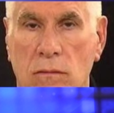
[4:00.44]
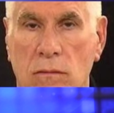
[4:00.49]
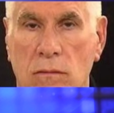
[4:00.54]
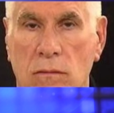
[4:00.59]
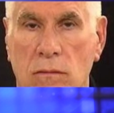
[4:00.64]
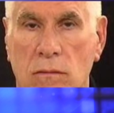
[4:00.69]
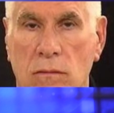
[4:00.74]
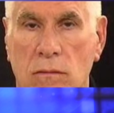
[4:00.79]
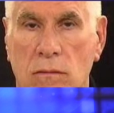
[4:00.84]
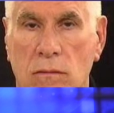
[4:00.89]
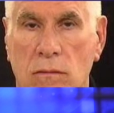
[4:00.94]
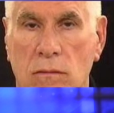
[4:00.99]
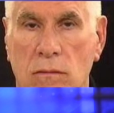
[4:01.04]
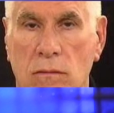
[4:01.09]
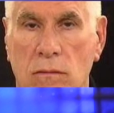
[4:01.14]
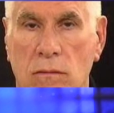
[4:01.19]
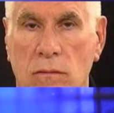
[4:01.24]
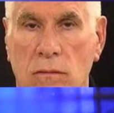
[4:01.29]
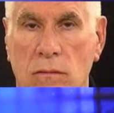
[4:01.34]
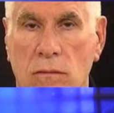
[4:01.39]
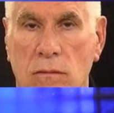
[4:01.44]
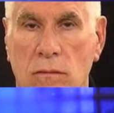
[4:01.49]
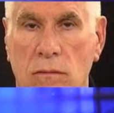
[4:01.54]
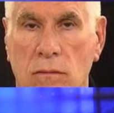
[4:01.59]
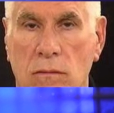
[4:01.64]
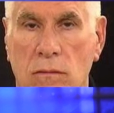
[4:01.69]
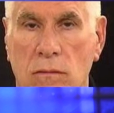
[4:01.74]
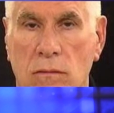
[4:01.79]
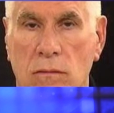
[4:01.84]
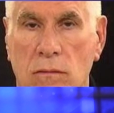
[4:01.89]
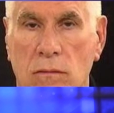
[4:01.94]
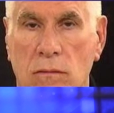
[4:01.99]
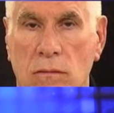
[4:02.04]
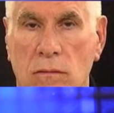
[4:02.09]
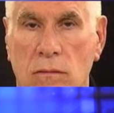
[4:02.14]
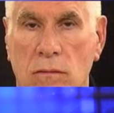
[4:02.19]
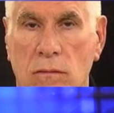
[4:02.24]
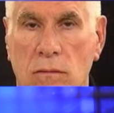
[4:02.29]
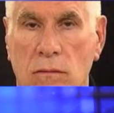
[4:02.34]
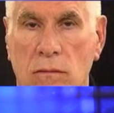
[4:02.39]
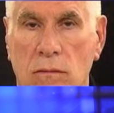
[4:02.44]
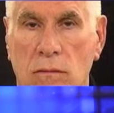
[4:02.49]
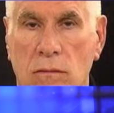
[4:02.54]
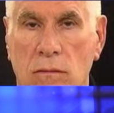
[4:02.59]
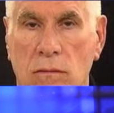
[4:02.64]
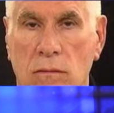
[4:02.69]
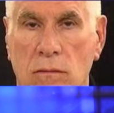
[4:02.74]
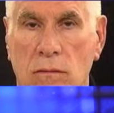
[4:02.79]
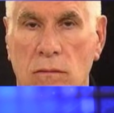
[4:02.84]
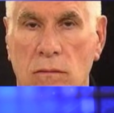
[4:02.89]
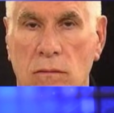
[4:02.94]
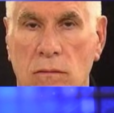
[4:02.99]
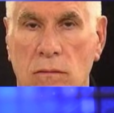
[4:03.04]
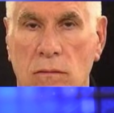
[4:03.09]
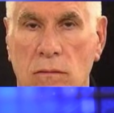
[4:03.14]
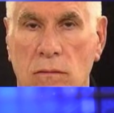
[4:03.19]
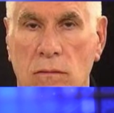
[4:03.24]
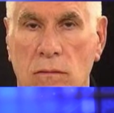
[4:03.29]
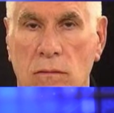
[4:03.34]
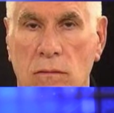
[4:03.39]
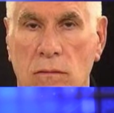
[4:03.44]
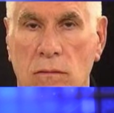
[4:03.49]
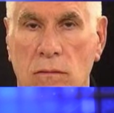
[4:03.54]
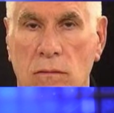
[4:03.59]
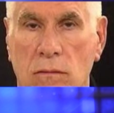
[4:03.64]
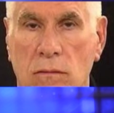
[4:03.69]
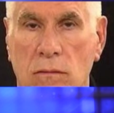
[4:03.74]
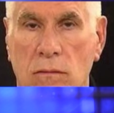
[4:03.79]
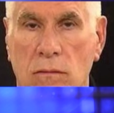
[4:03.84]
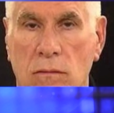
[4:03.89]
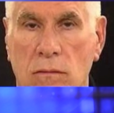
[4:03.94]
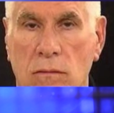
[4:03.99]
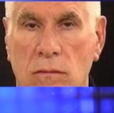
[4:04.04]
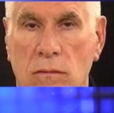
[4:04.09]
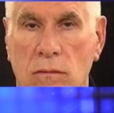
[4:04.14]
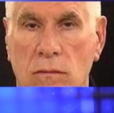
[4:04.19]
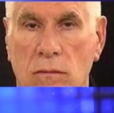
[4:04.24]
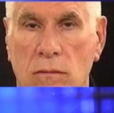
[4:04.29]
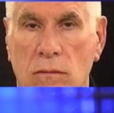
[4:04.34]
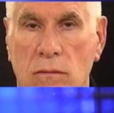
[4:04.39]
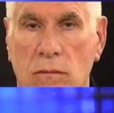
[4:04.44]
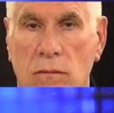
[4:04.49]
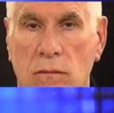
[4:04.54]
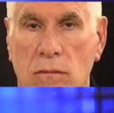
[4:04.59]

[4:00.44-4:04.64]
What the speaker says: [no speech]